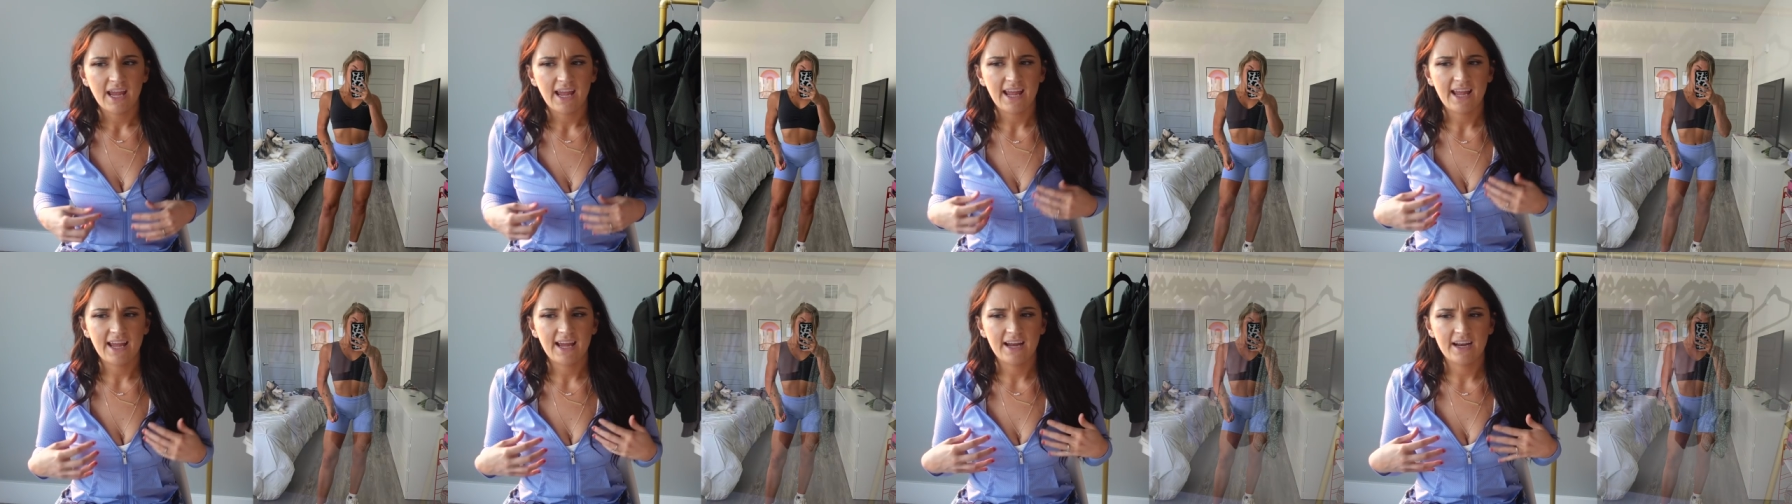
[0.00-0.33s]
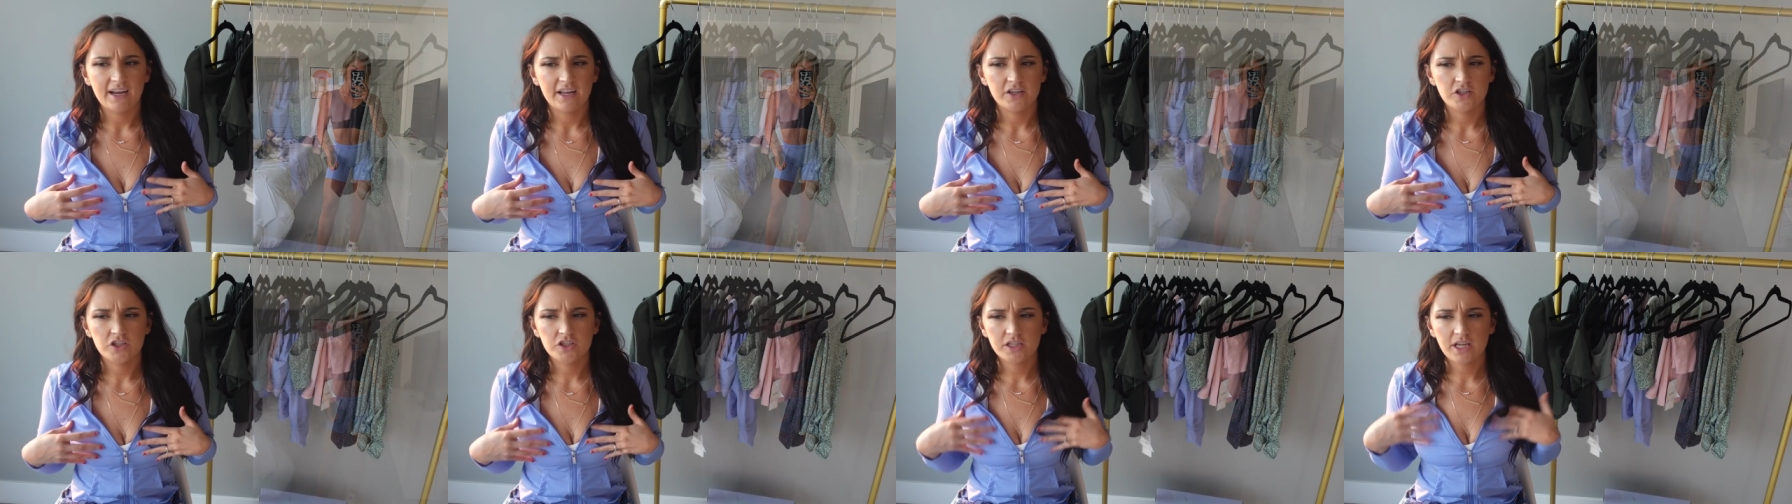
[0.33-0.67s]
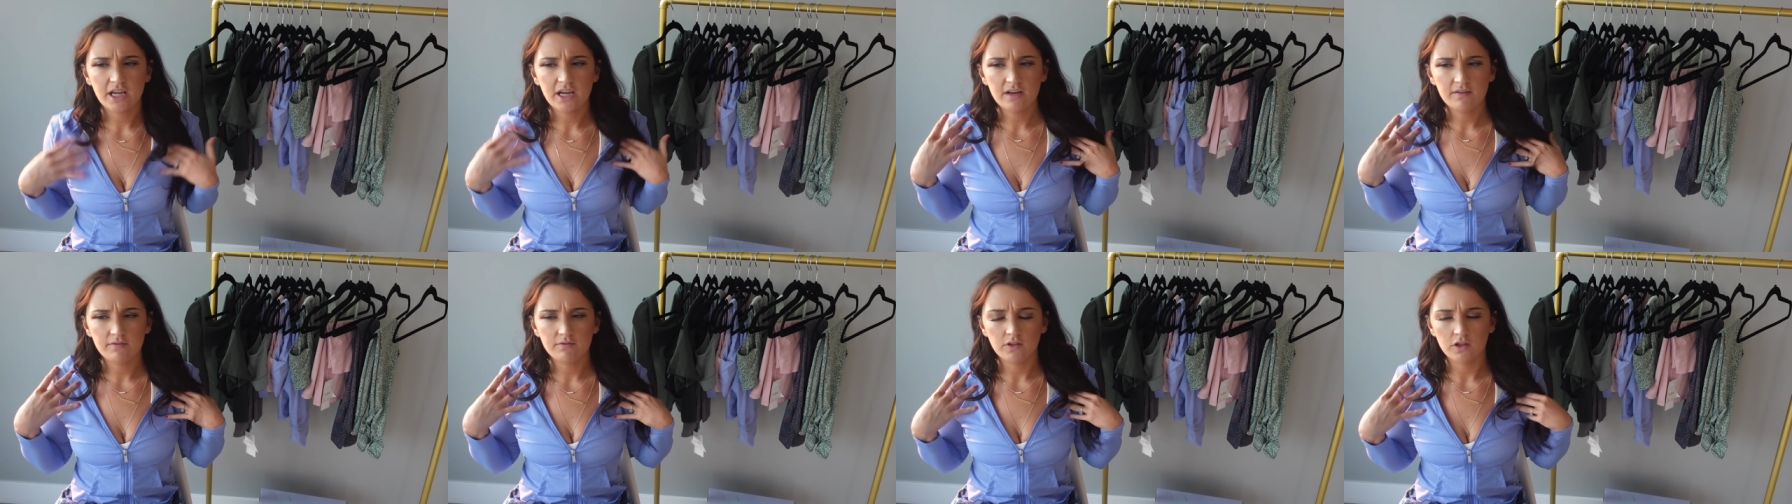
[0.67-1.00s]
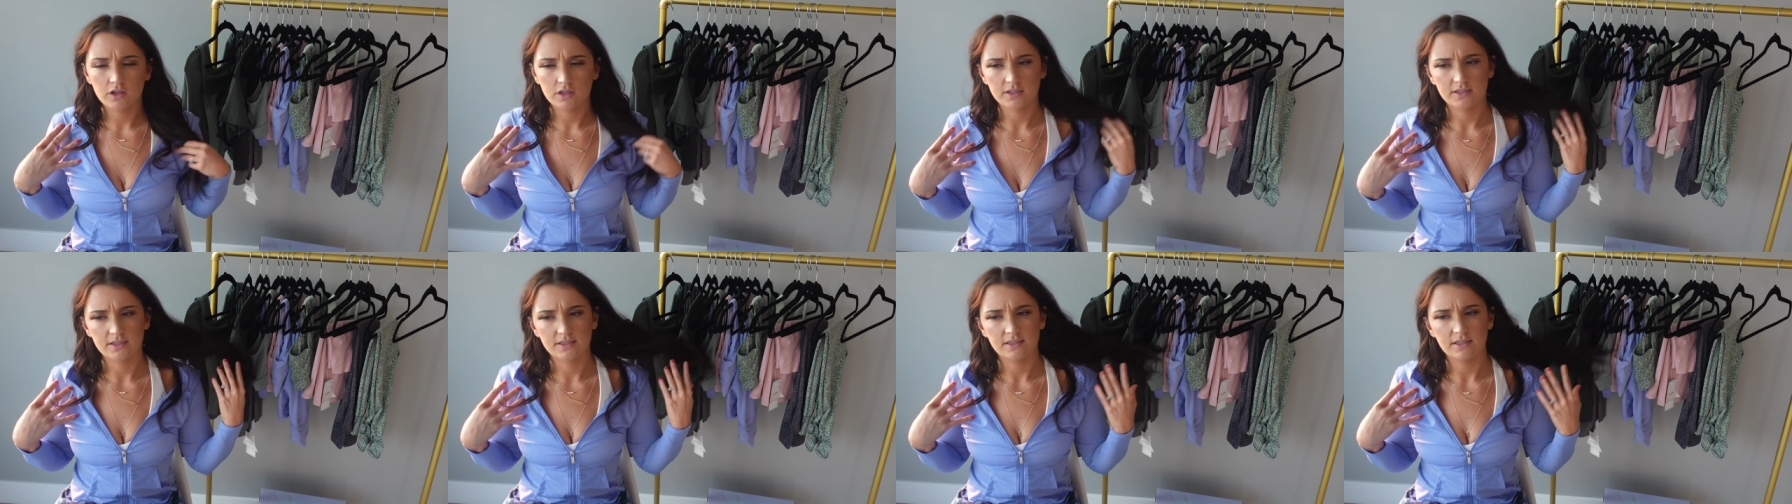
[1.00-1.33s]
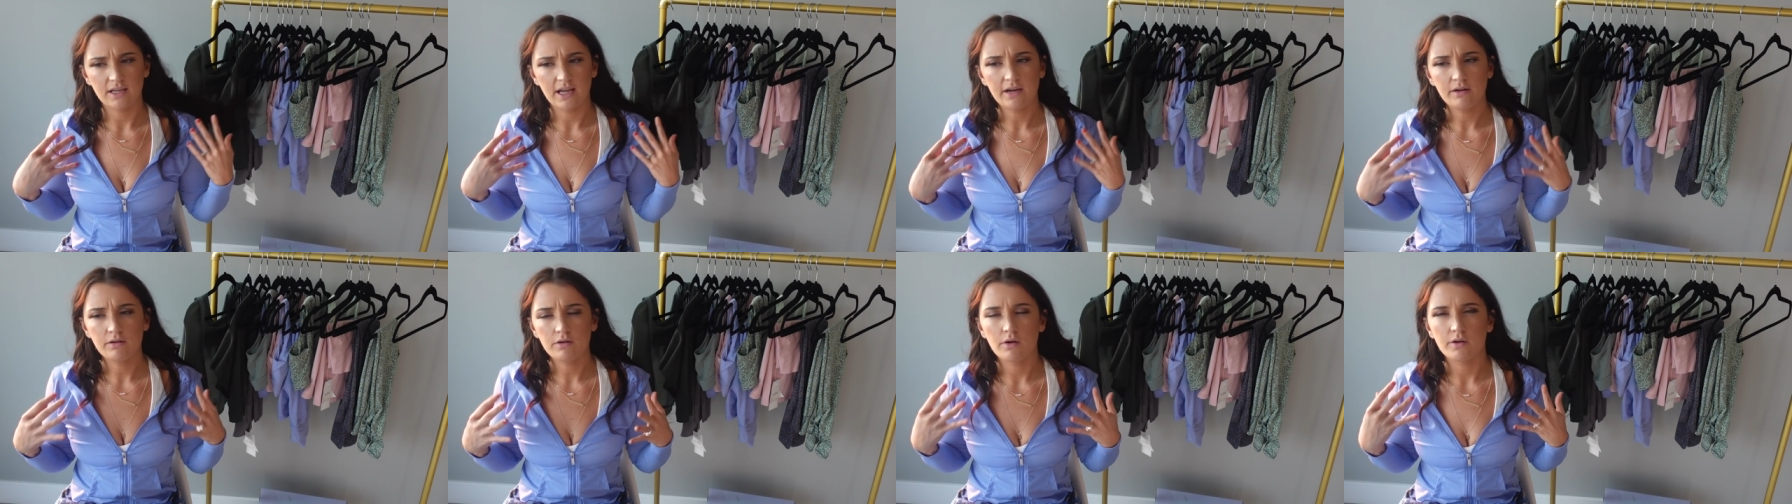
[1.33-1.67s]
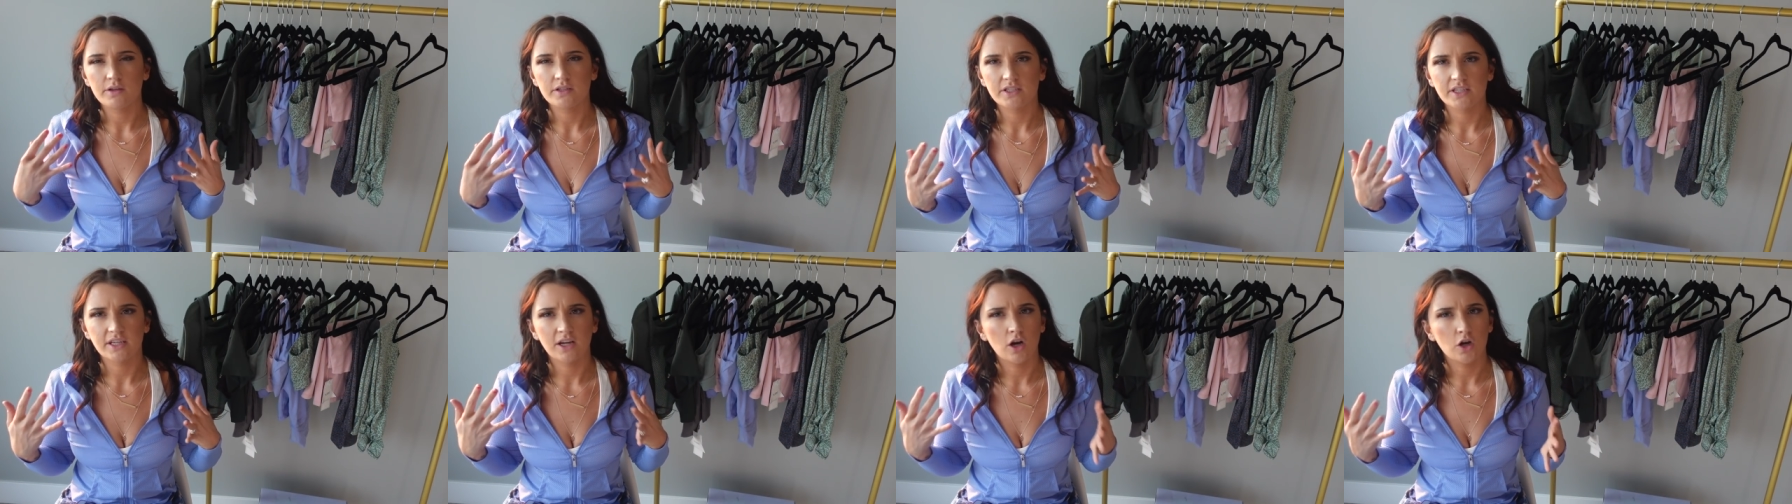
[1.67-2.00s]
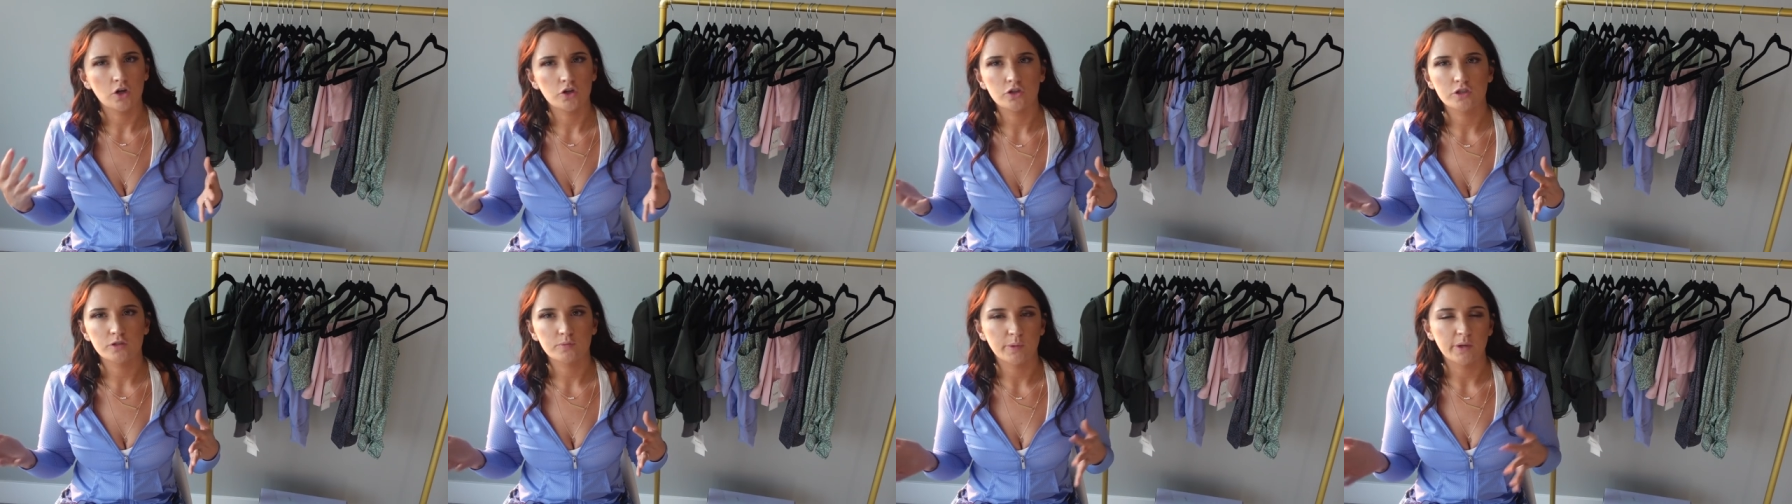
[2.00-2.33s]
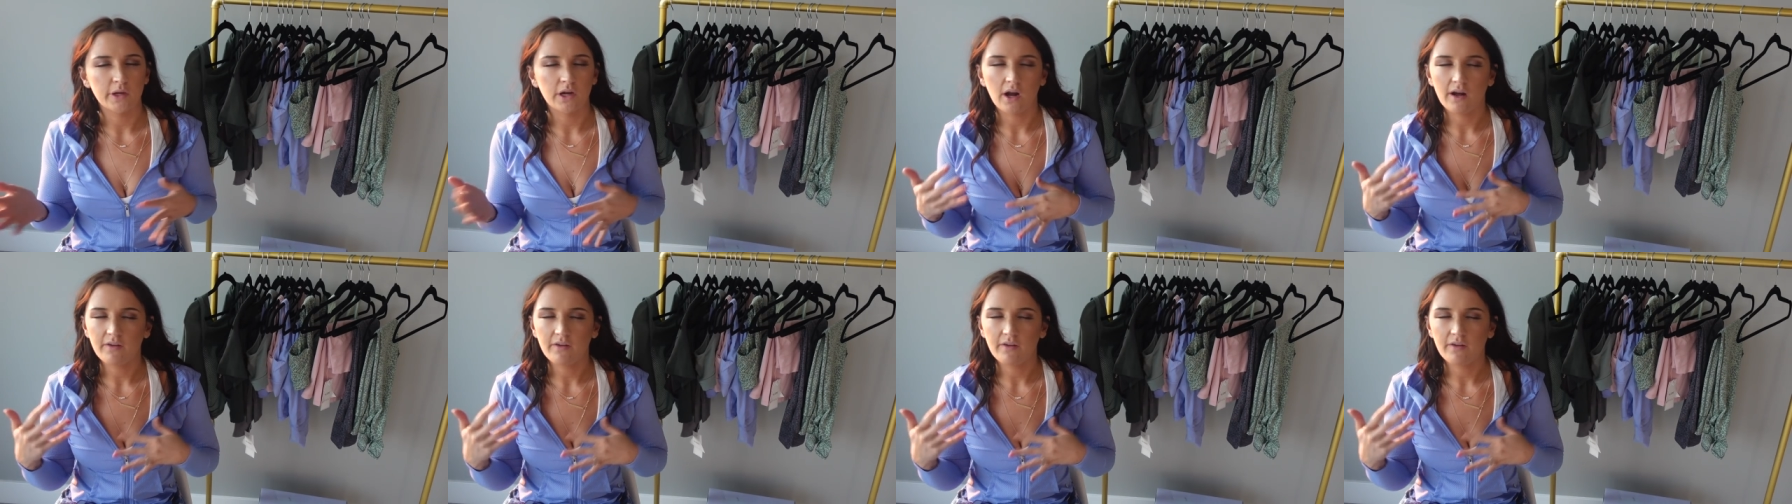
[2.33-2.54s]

And it just kind of looks, I don't know, it's like hard to explain.